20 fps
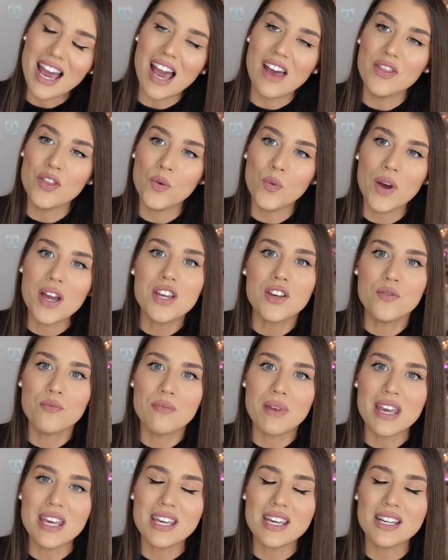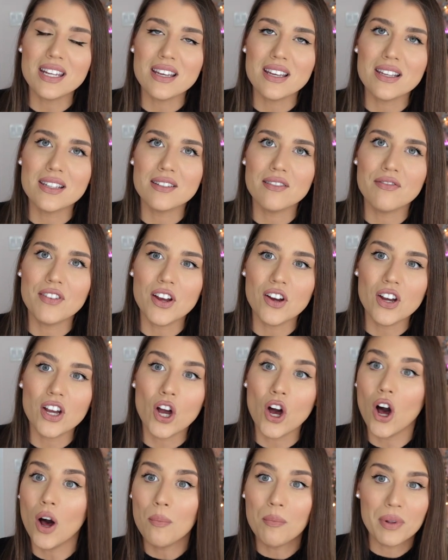and the way you make it is very
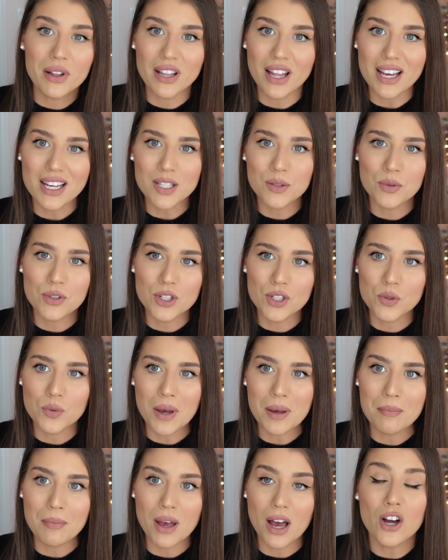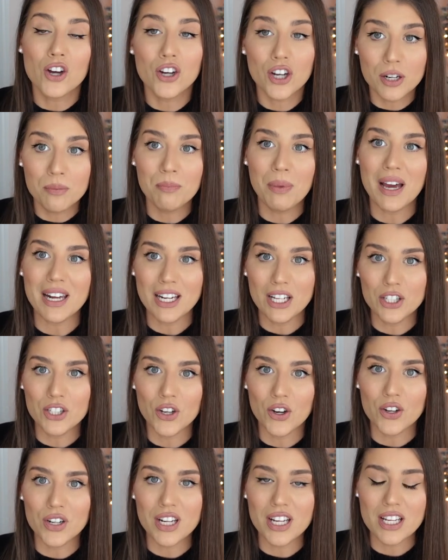complex, which is why a good
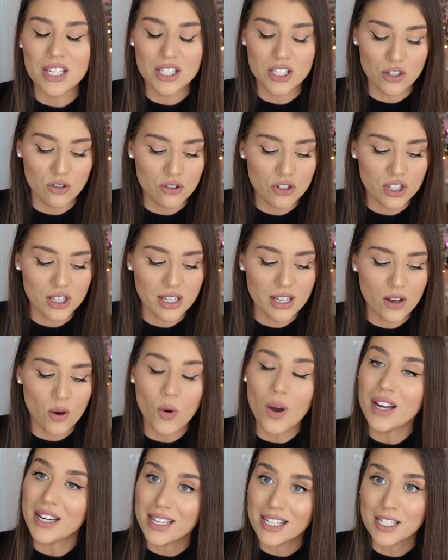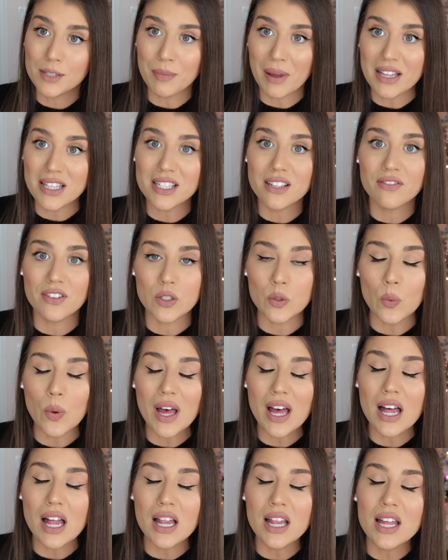panettone is usually quite quite expensive as
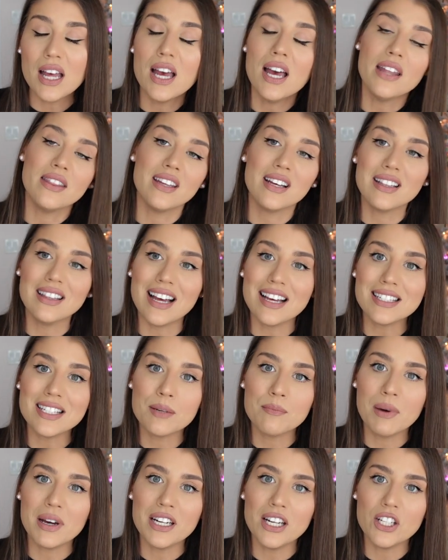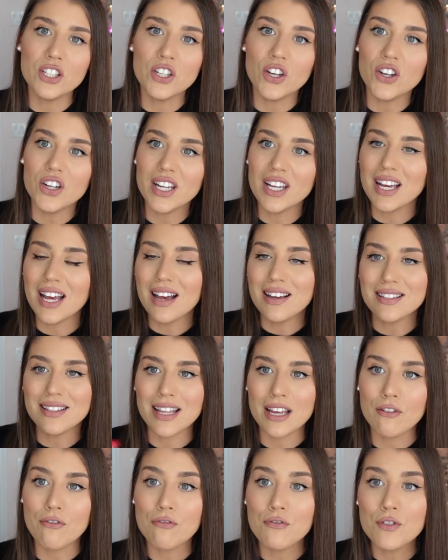well. The classic panettone has
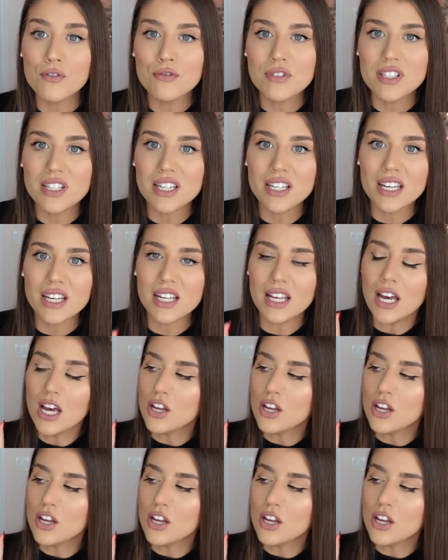like fruits in it,